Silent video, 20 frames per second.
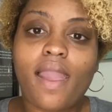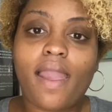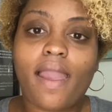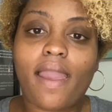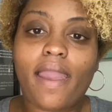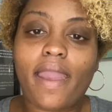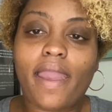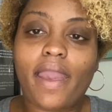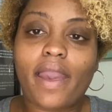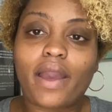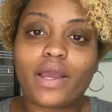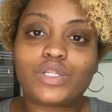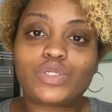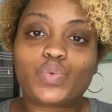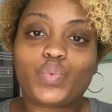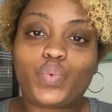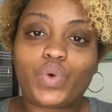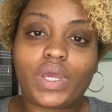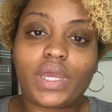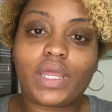
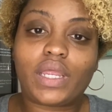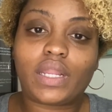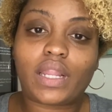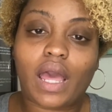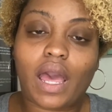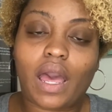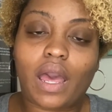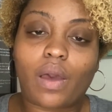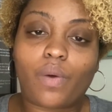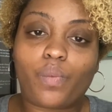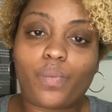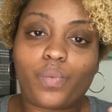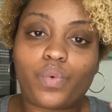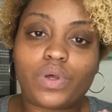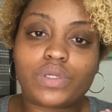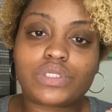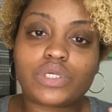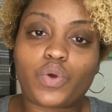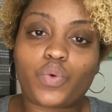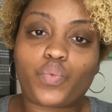And when I
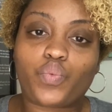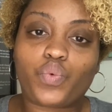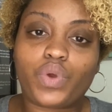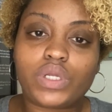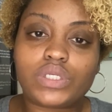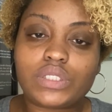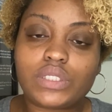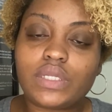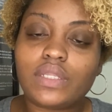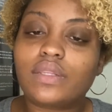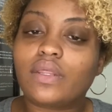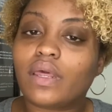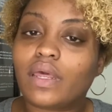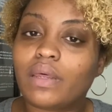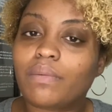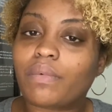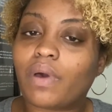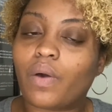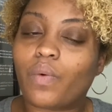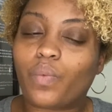was originally thinking
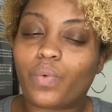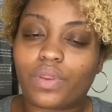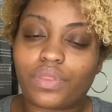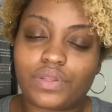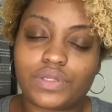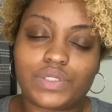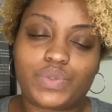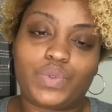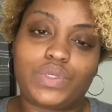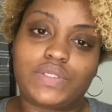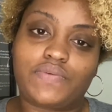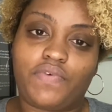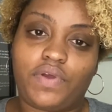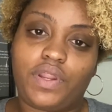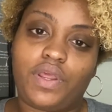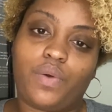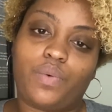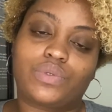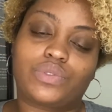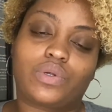about what this week's
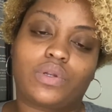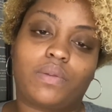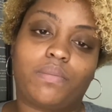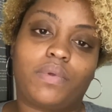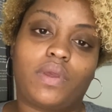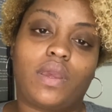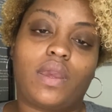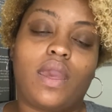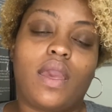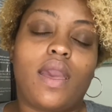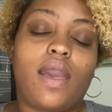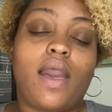video was going to be,